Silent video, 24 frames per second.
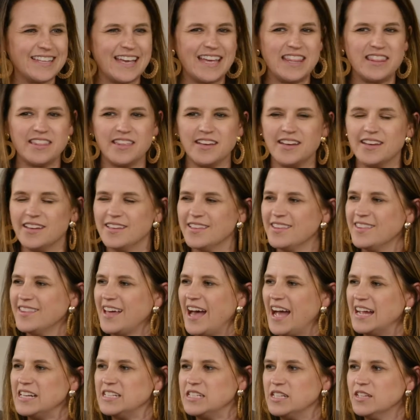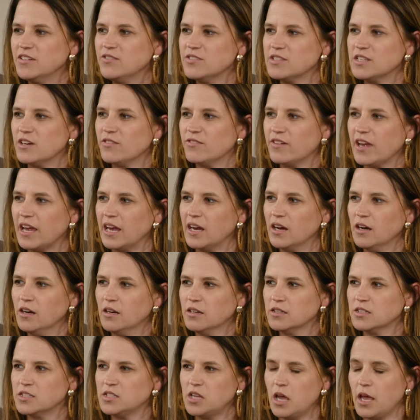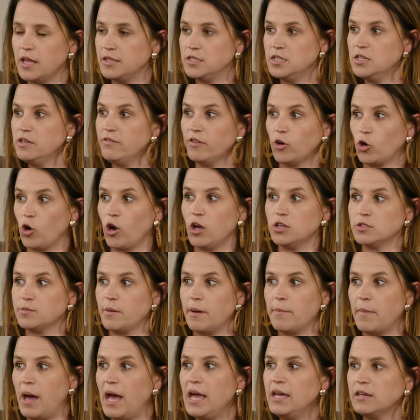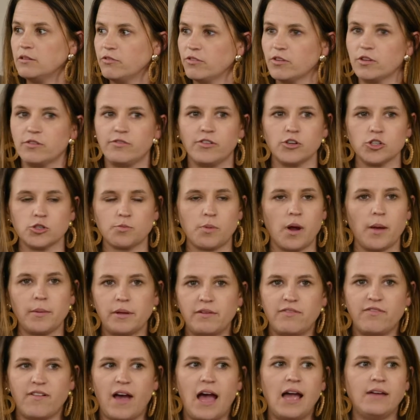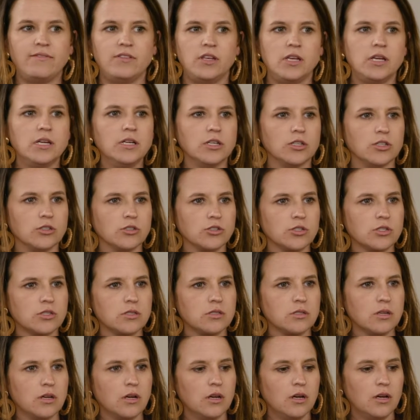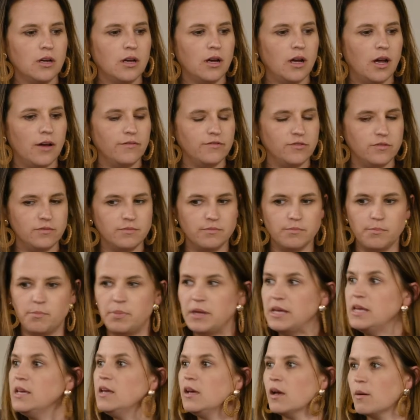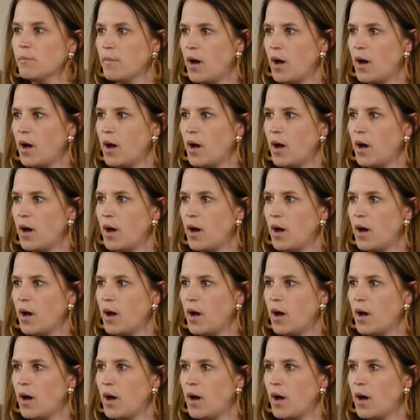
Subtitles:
And the idea of self-care, it didn't even cross my mind for the first probably 5 years of being a